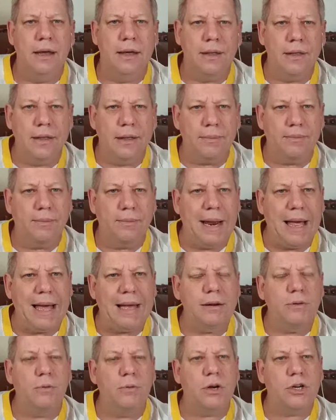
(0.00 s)
The
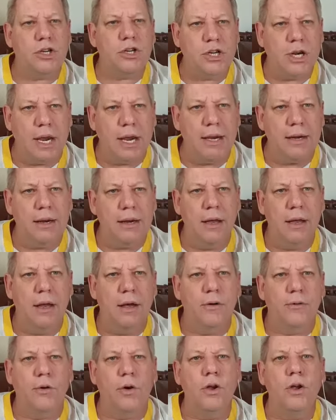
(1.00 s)
blood was shed
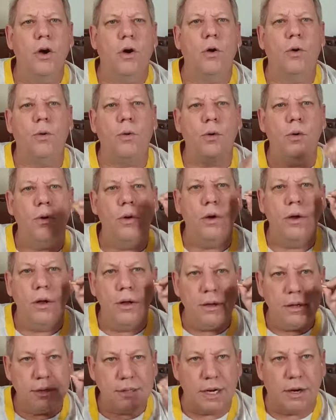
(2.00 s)
for your
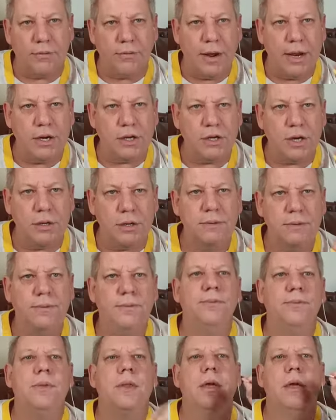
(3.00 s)
salvation,
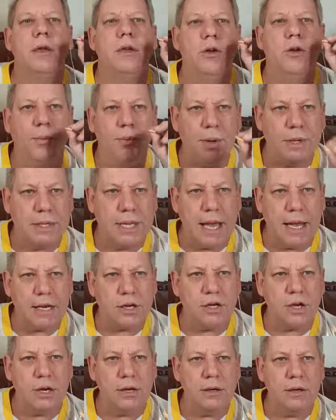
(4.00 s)
your
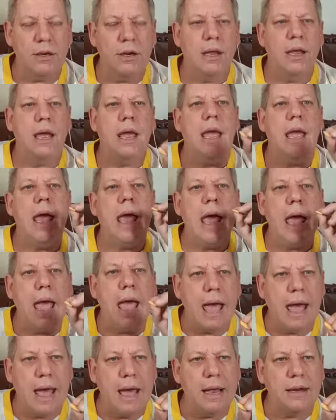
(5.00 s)
protection,
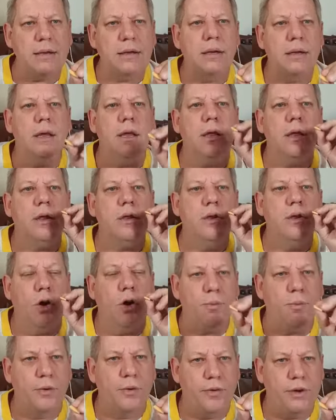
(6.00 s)
and
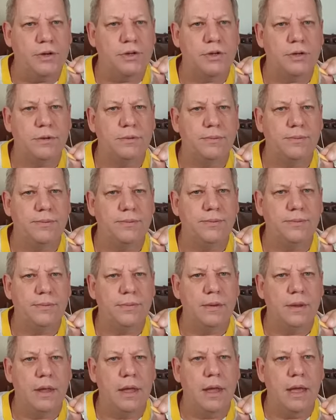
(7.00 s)
your provision.
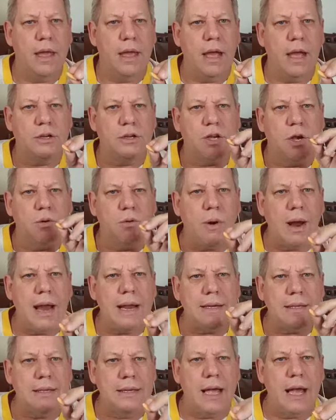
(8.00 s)
And so,
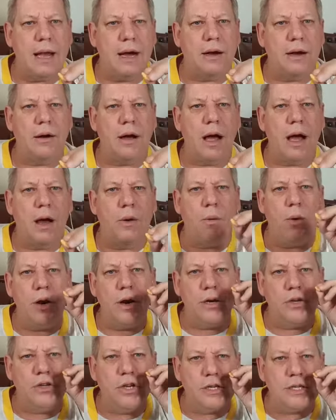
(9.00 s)
right now, I want
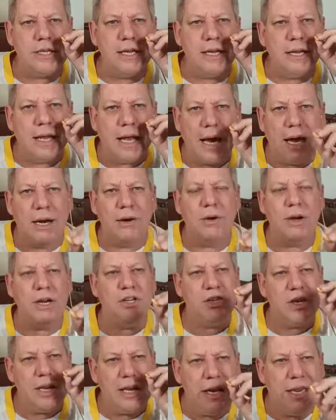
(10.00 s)
to just
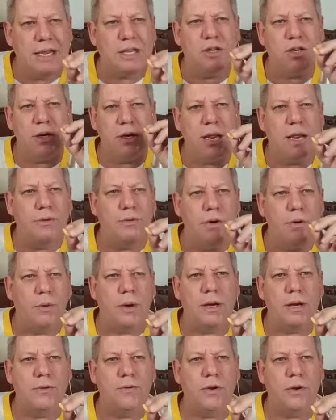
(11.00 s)
encourage each and every
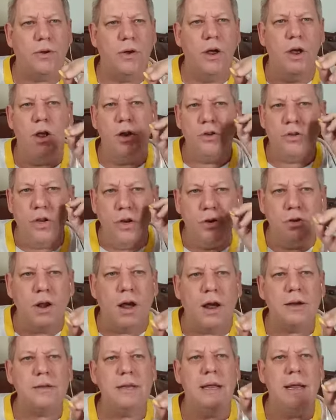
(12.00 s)
one of you do
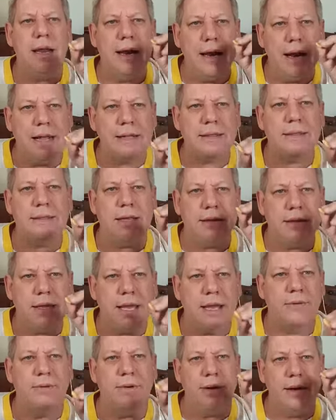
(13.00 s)
not let the
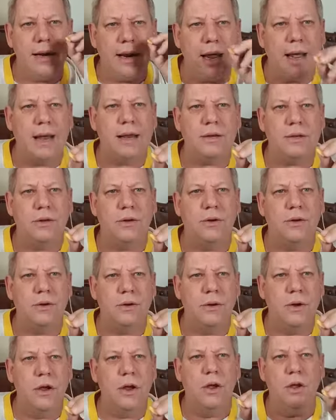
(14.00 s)
devil lie to you.
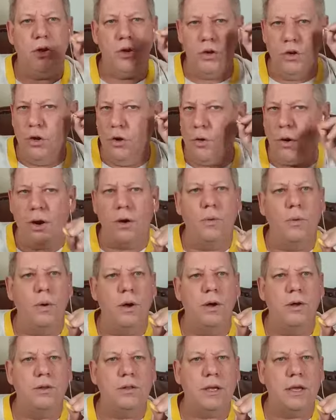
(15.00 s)
You are
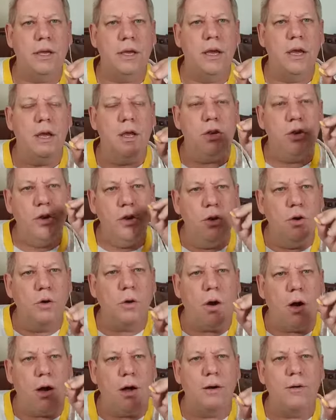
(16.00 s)
worthy. You
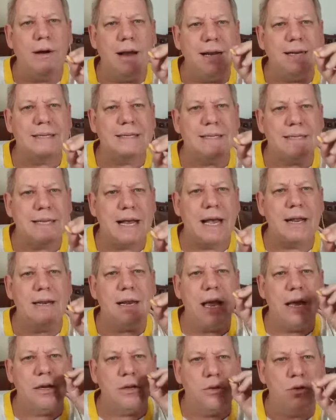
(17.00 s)
are a son
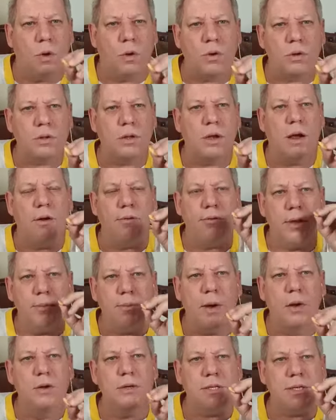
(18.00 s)
and daughter of the
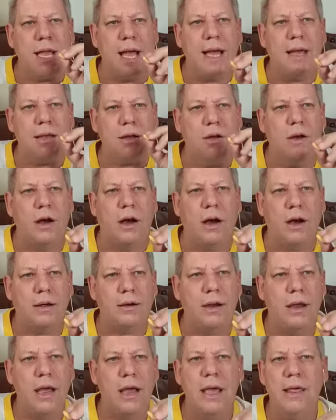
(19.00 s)
Most High
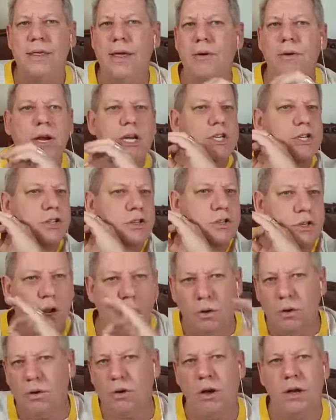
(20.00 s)
God. There is
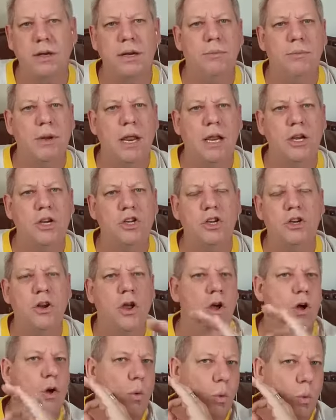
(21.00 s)
no condemnation
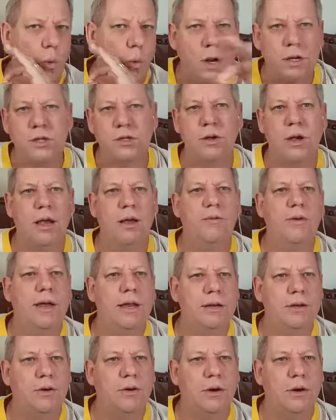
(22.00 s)
whatsoever
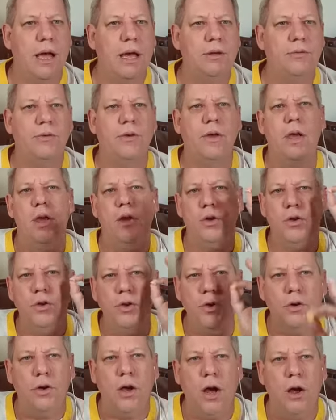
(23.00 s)
in your life.
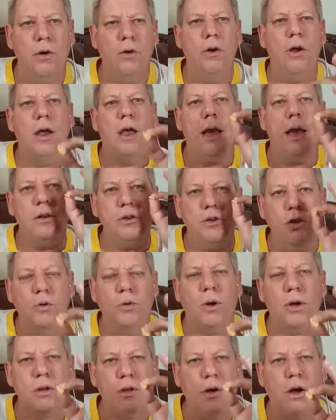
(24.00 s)
You go and do
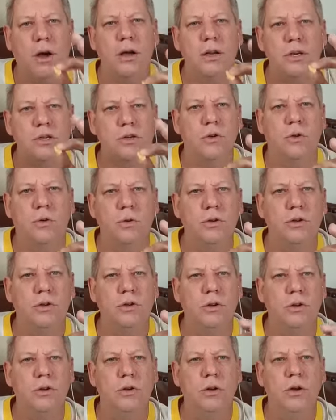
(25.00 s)
what God has called you
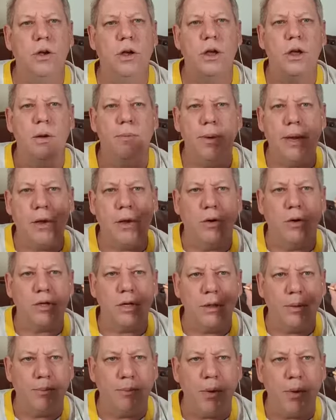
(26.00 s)
to do because
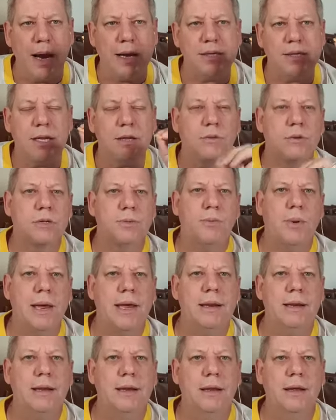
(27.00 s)
of the price that was
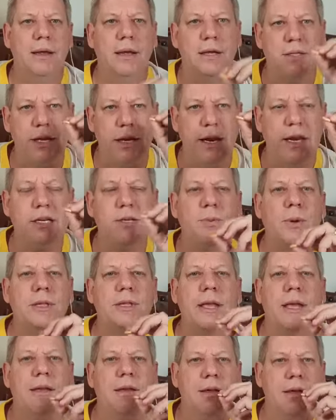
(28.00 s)
paid. So let's
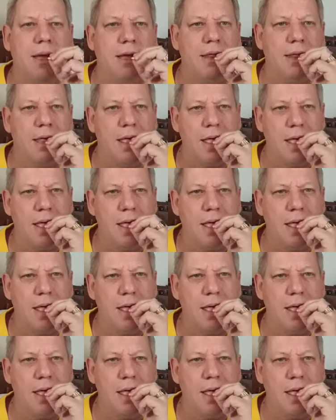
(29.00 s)
partake together.